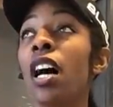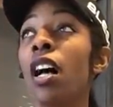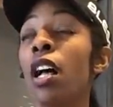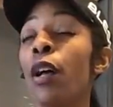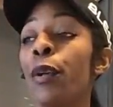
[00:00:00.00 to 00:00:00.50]

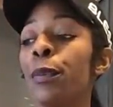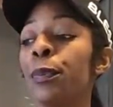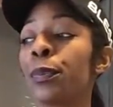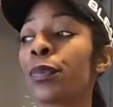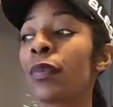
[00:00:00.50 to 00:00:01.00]

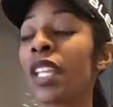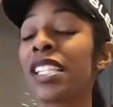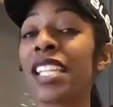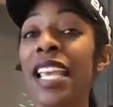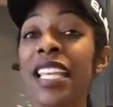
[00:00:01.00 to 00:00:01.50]
um,
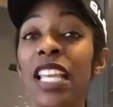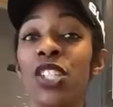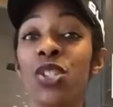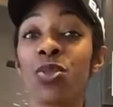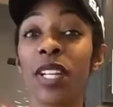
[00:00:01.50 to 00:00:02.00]
take
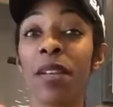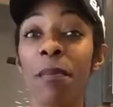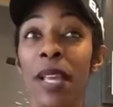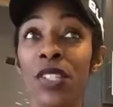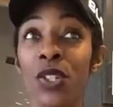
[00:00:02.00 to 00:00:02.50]

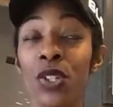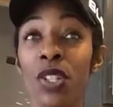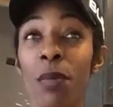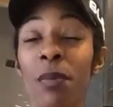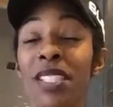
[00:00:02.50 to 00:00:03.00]
extreme measures.